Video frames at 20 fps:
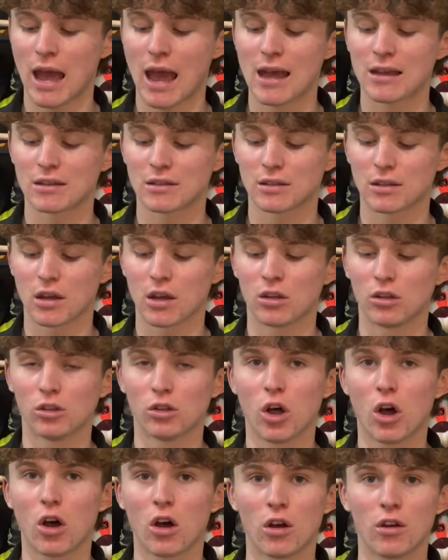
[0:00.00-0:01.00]
has a
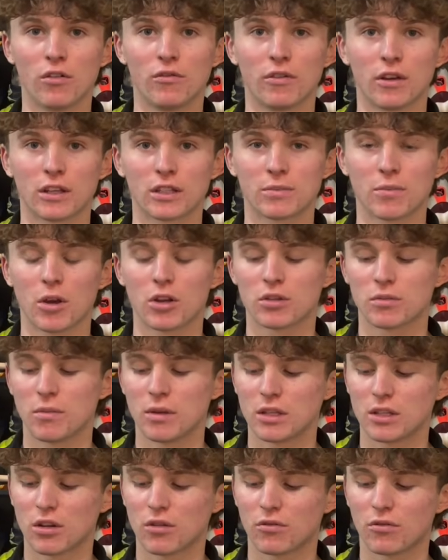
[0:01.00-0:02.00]
lot of exposed
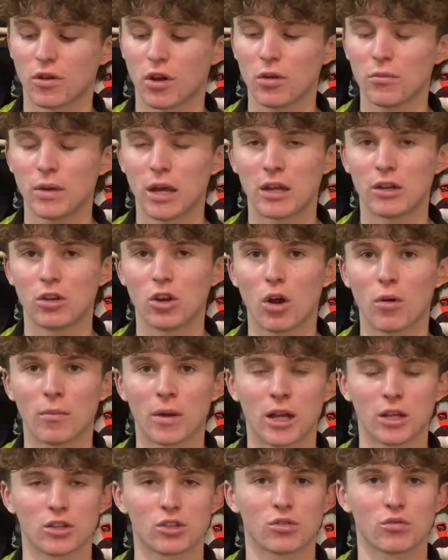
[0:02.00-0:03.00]
midsole foam and not
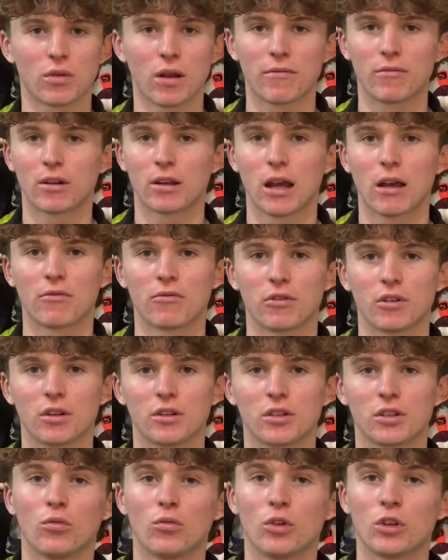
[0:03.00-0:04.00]
much rubber
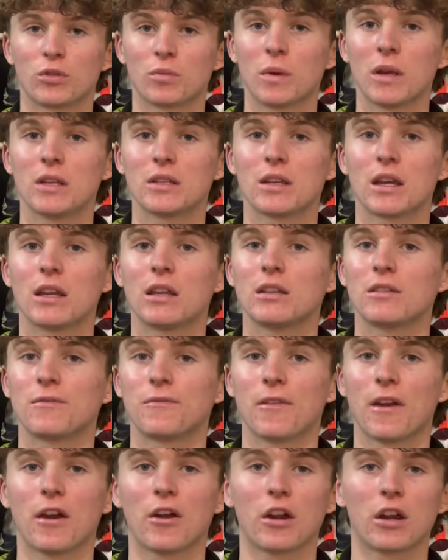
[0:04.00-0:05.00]
coverage, which means it is
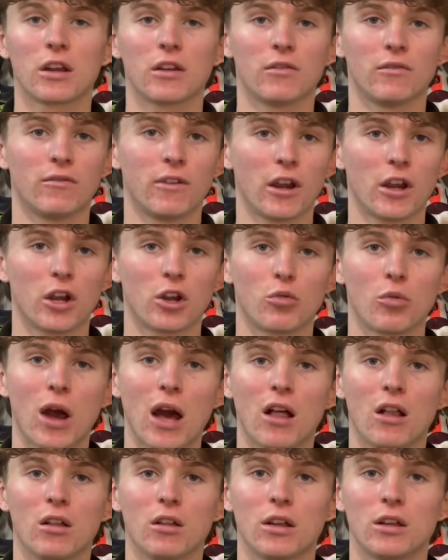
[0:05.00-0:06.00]
faring very
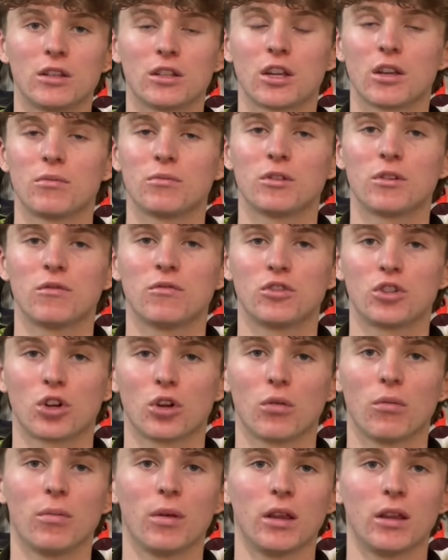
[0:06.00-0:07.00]
well in terms of
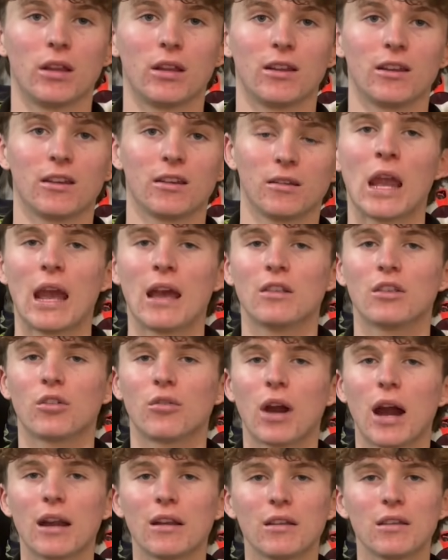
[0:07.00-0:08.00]
durability. And the
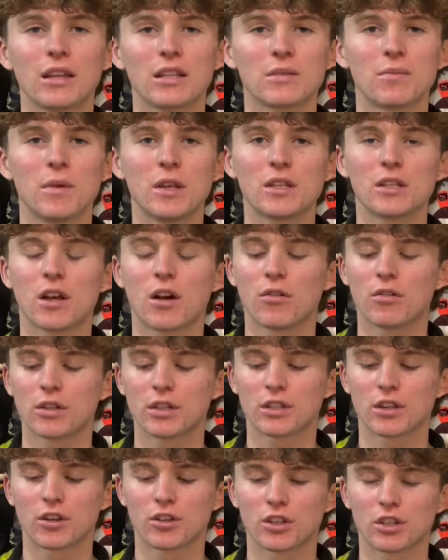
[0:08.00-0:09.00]
ride of this midsole
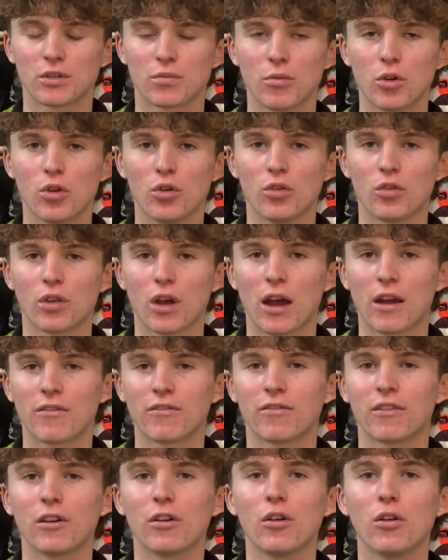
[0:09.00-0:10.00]
is so smooth. I
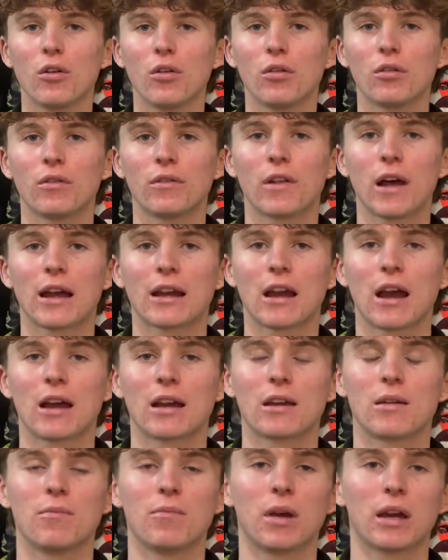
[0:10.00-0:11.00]
feel like I
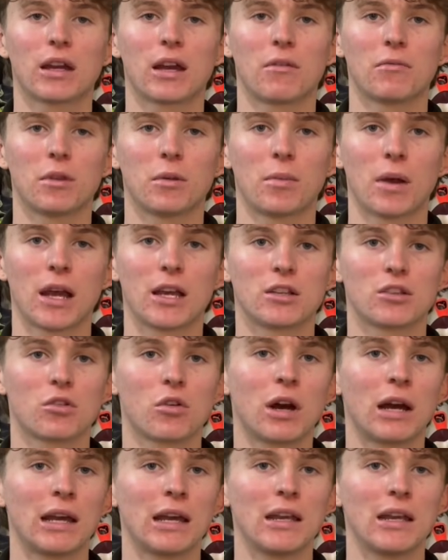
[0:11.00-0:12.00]
can pick up the pace quite